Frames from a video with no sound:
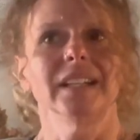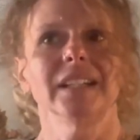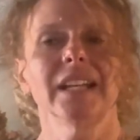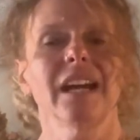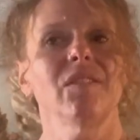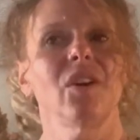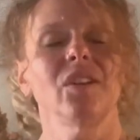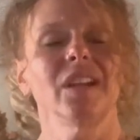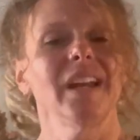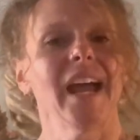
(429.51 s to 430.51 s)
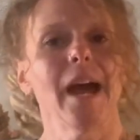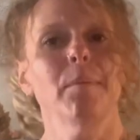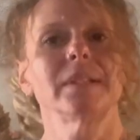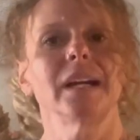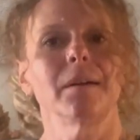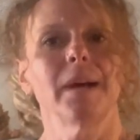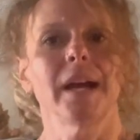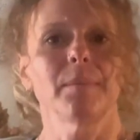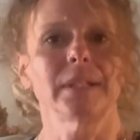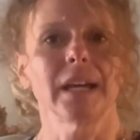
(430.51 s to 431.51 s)
I didn't have a whole lot of appetite.
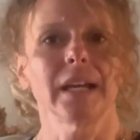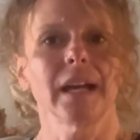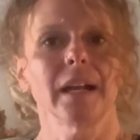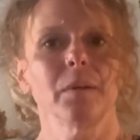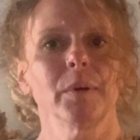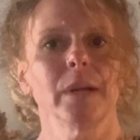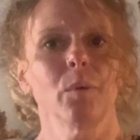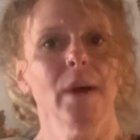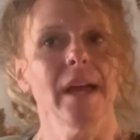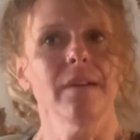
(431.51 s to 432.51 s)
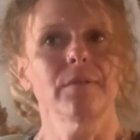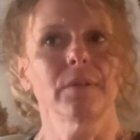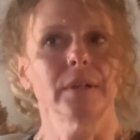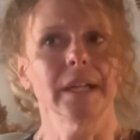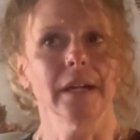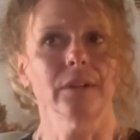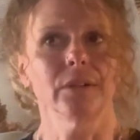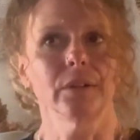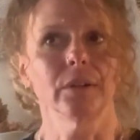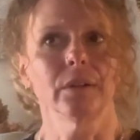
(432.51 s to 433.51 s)
My appetite kind of went away for a day or
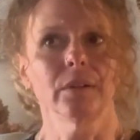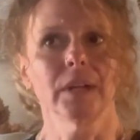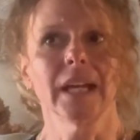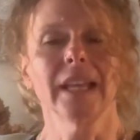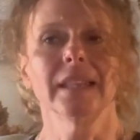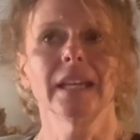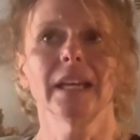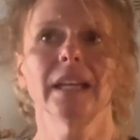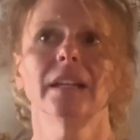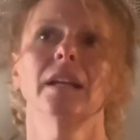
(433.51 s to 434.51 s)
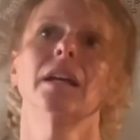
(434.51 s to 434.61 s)
two. And then